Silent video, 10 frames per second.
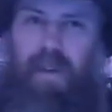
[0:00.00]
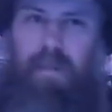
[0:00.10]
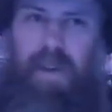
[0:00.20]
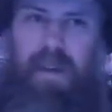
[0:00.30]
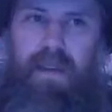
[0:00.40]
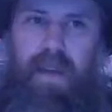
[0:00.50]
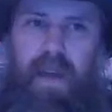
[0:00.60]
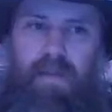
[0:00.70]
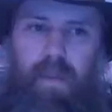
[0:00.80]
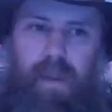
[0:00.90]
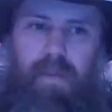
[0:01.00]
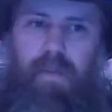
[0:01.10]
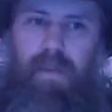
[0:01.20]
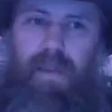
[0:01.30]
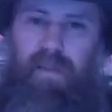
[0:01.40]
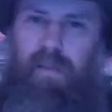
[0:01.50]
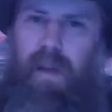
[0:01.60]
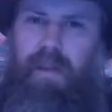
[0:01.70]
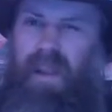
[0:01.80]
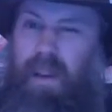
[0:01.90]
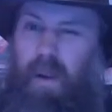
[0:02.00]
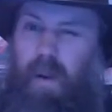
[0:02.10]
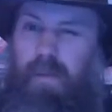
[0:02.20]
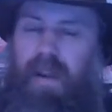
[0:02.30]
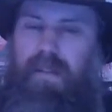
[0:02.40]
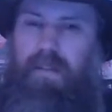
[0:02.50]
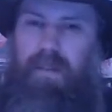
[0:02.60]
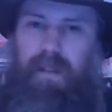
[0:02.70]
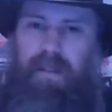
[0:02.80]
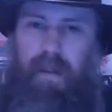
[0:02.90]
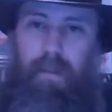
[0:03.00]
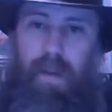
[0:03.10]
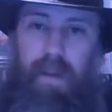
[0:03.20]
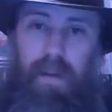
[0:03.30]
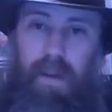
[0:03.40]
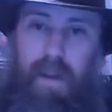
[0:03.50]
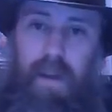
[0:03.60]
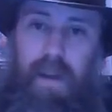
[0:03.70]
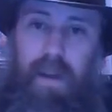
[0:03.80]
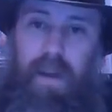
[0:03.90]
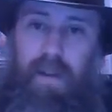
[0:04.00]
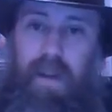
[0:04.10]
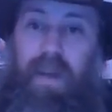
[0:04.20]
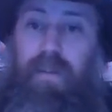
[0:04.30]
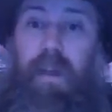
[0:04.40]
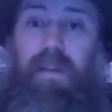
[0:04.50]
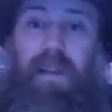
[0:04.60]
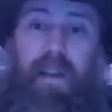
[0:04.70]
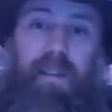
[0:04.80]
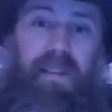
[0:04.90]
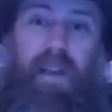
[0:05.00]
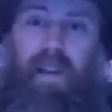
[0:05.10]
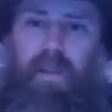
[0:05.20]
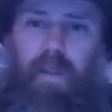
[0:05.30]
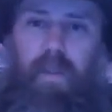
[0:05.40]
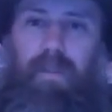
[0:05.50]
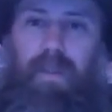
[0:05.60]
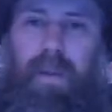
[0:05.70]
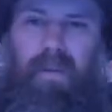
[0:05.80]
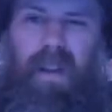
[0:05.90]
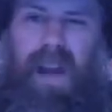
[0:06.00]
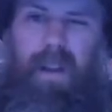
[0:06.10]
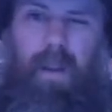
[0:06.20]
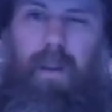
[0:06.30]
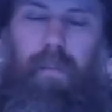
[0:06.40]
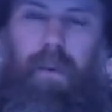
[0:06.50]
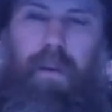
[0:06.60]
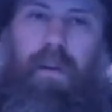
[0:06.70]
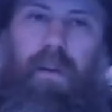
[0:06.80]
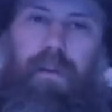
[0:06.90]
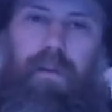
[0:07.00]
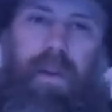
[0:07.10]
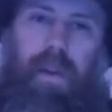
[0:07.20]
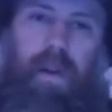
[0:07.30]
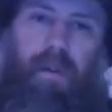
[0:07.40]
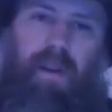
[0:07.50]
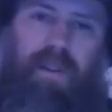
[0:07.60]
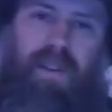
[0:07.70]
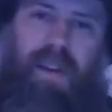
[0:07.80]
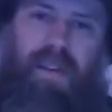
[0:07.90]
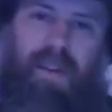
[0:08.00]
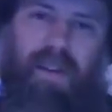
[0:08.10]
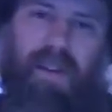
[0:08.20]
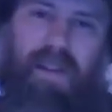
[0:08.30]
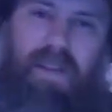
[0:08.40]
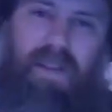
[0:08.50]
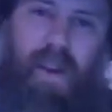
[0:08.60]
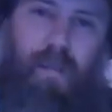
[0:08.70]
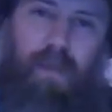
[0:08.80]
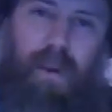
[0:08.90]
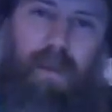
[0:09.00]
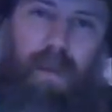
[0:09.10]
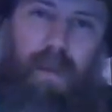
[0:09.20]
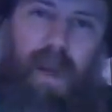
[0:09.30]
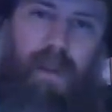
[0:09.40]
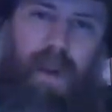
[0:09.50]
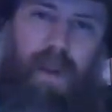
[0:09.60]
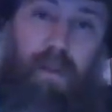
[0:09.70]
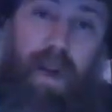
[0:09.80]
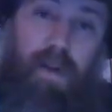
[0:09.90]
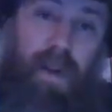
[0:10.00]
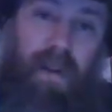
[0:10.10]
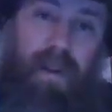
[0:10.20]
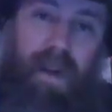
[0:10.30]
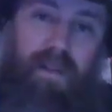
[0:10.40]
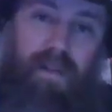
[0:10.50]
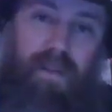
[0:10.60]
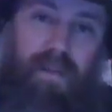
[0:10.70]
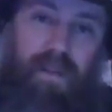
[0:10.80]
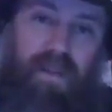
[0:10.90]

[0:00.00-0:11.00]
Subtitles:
to update you guys with this month. I know I've got some things coming in next month, and like I said, I'll do a vinyl and book video. But so from you may recognize this if you've